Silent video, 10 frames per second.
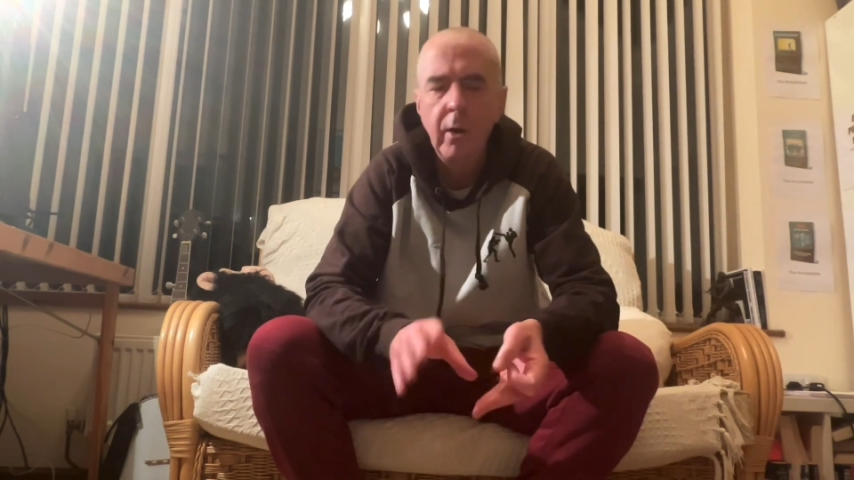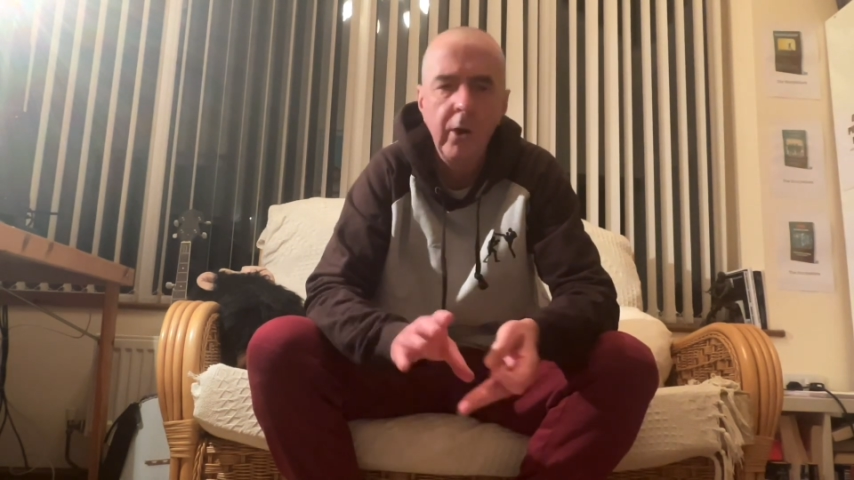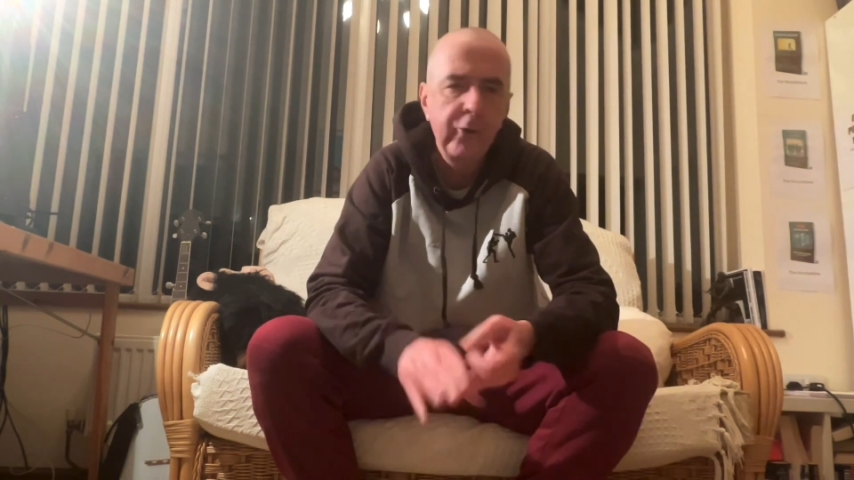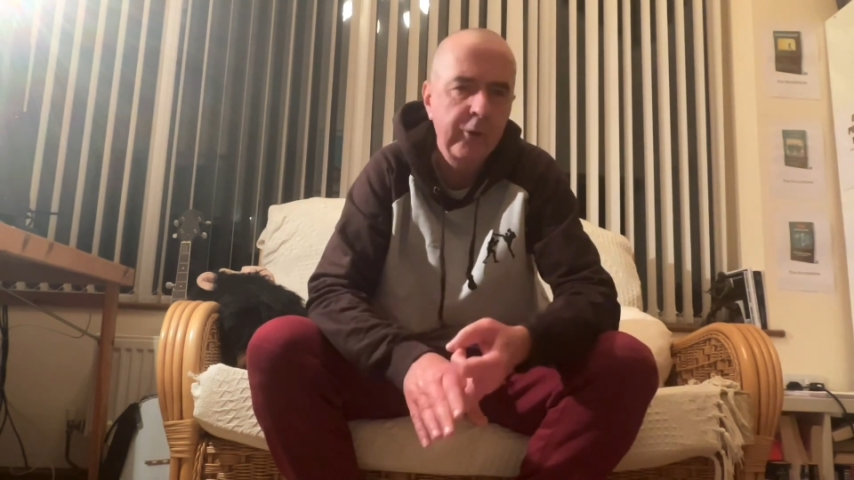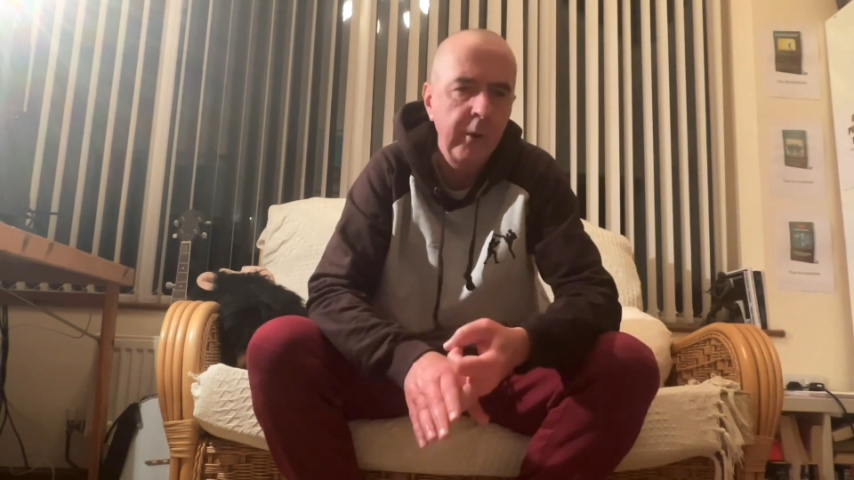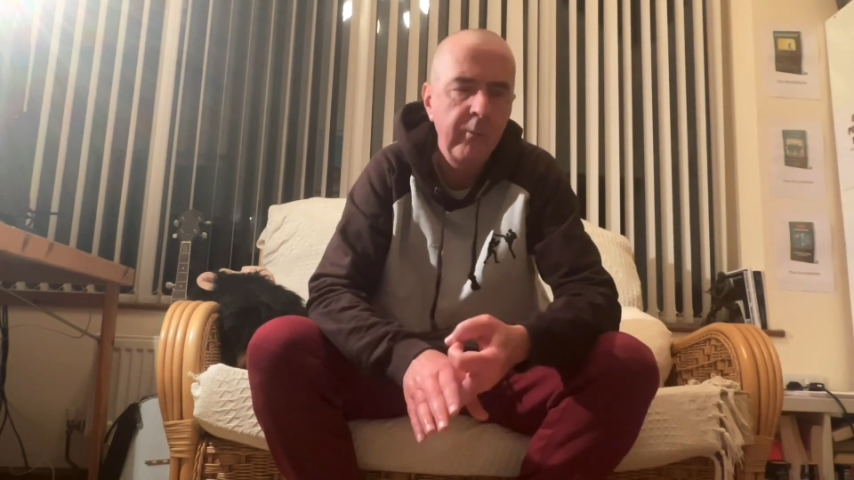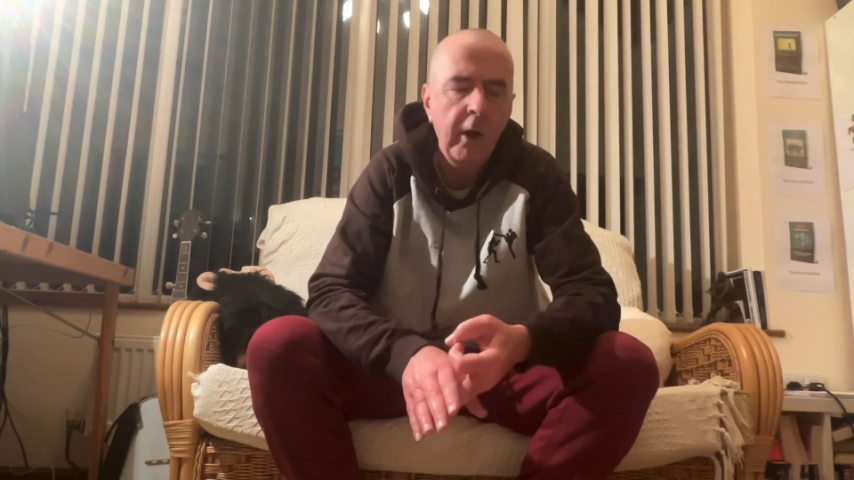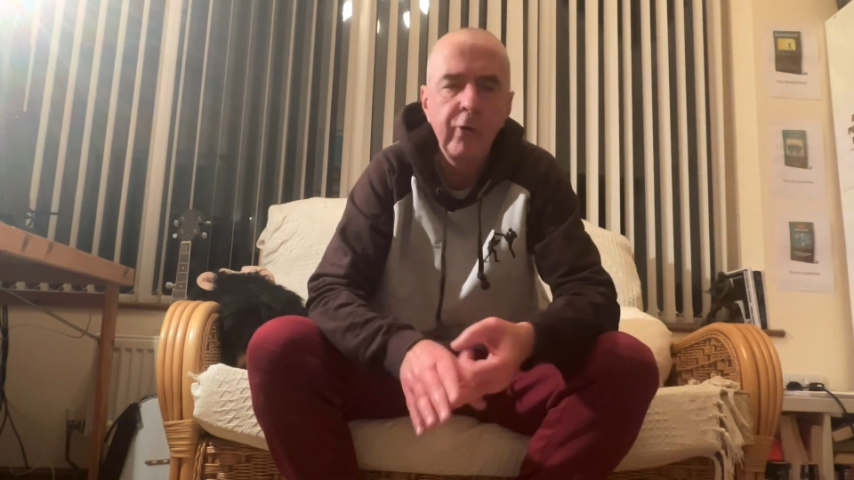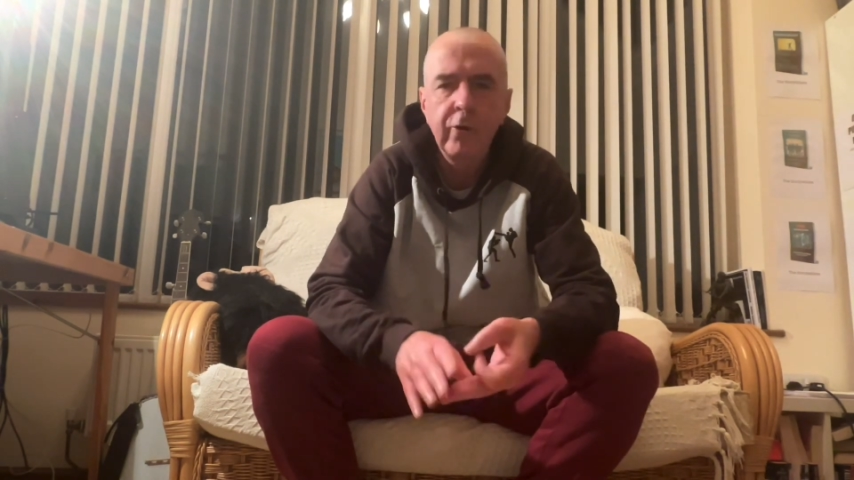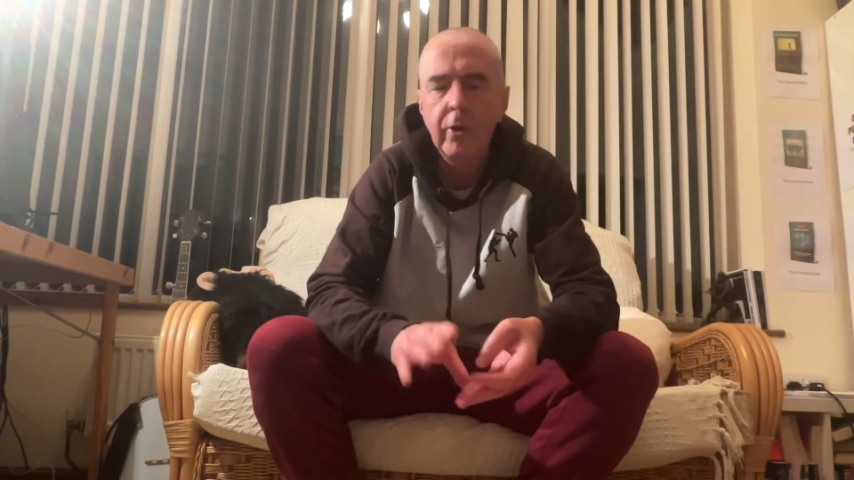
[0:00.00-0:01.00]
a script
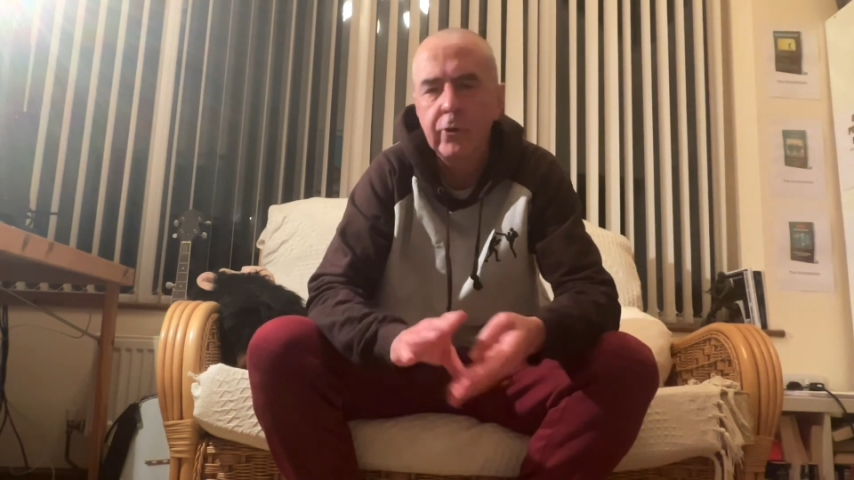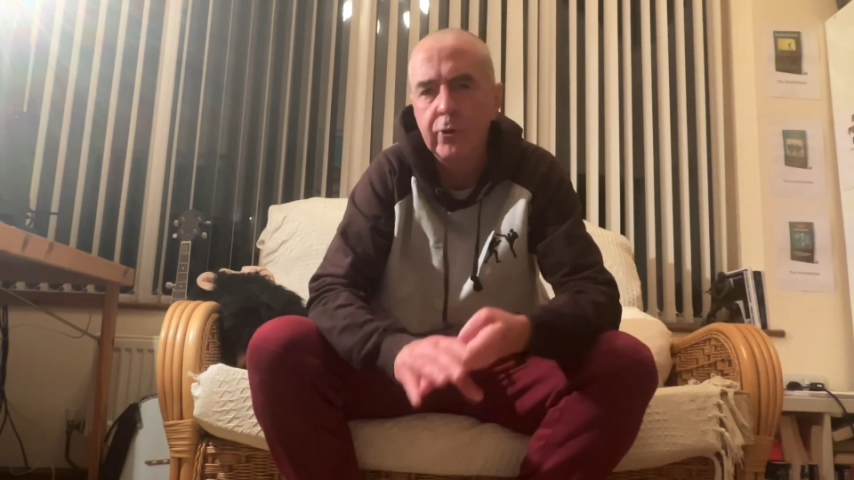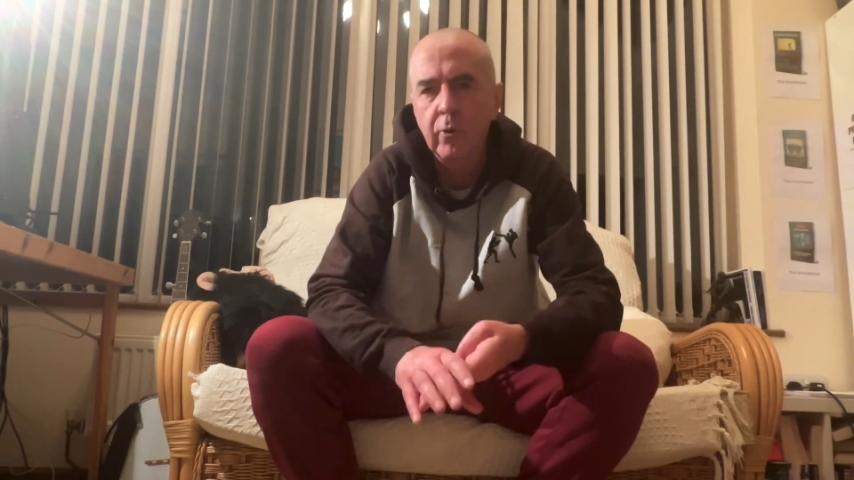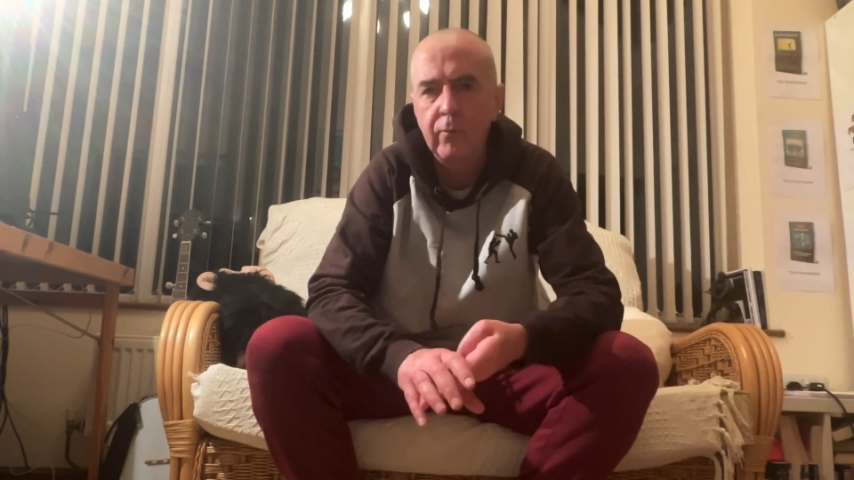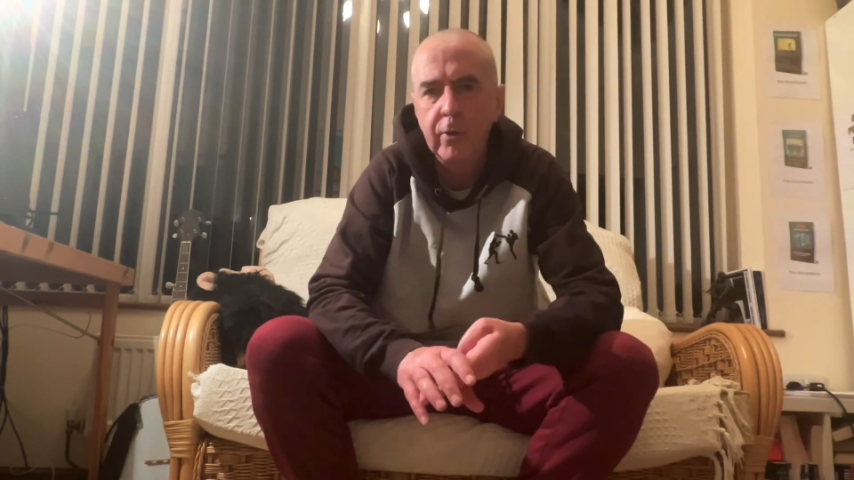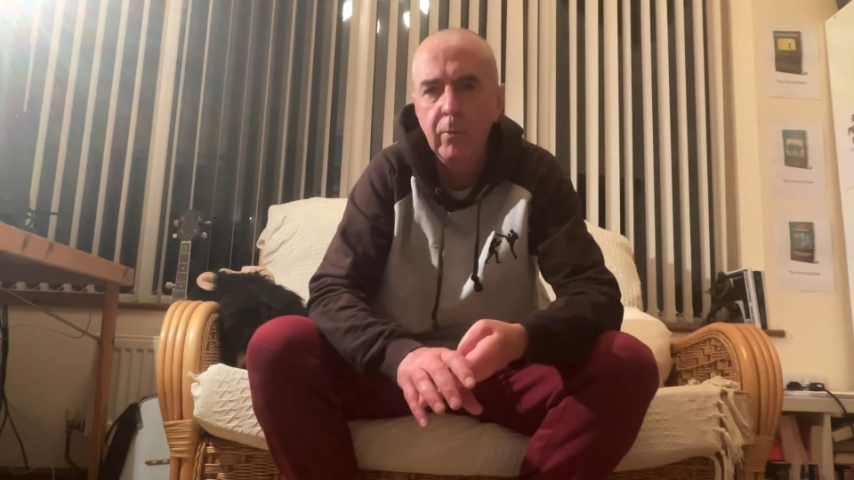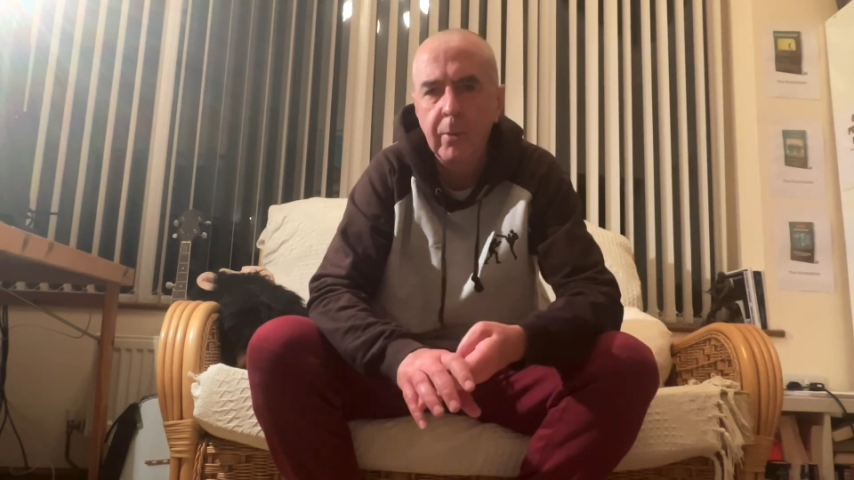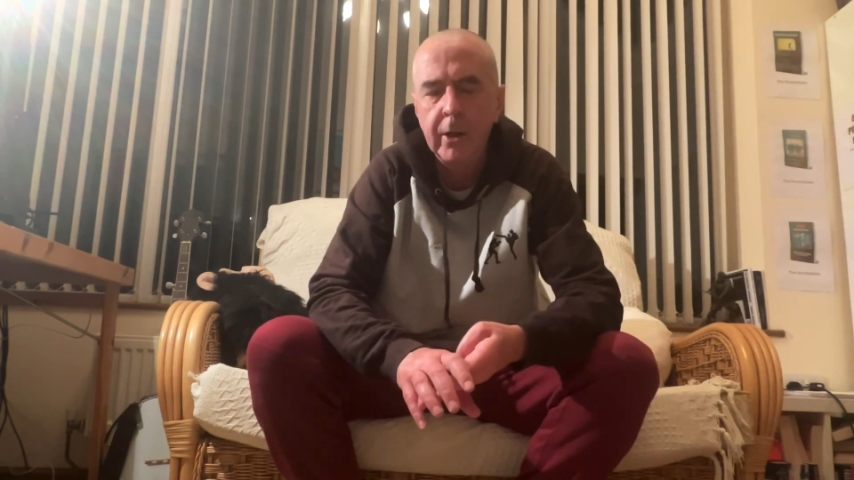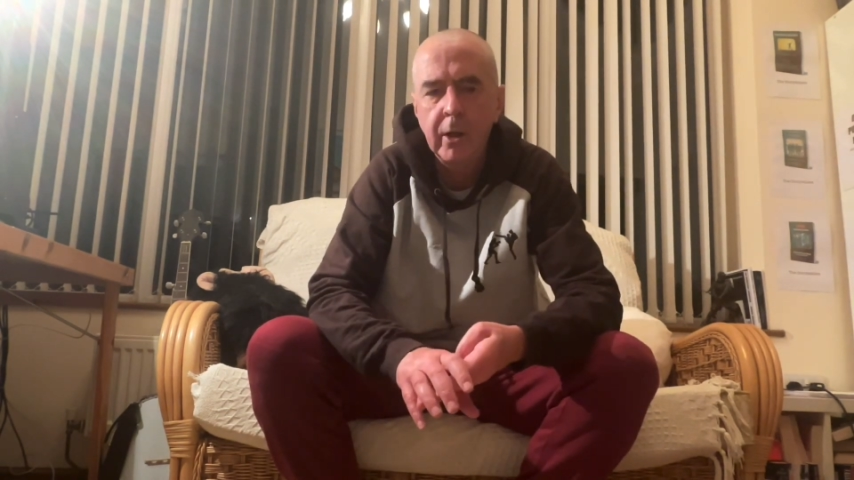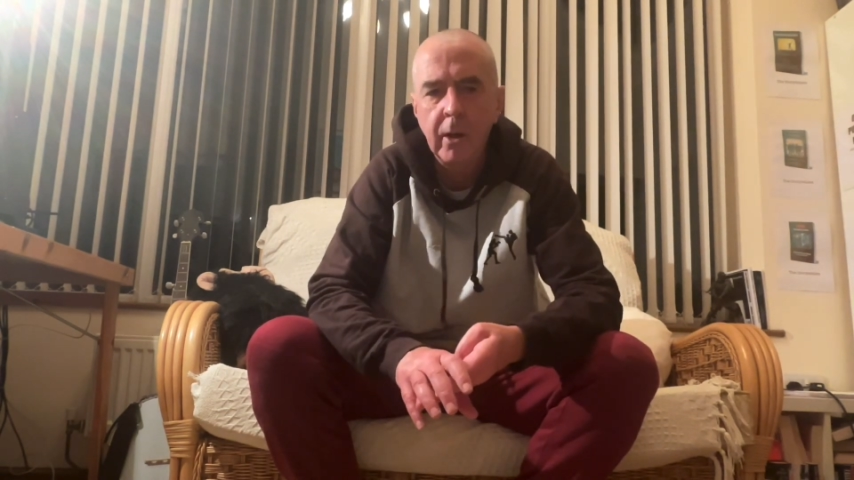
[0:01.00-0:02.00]
writer, a short
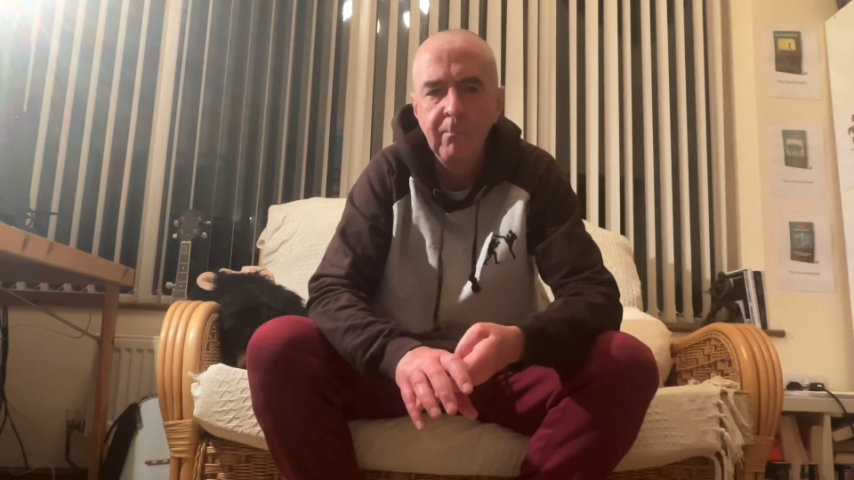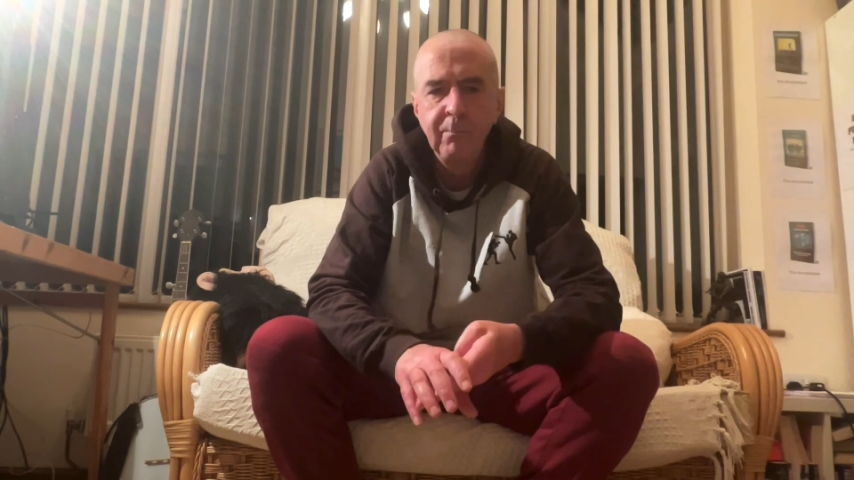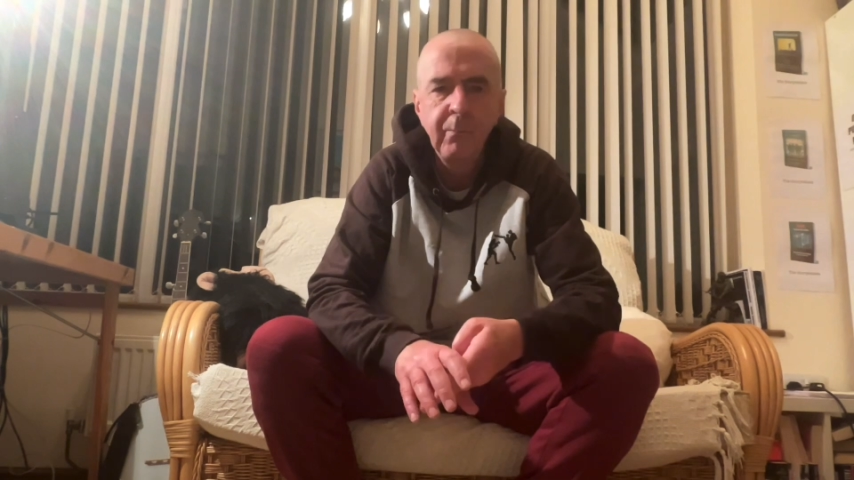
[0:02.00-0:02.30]
filmmaker,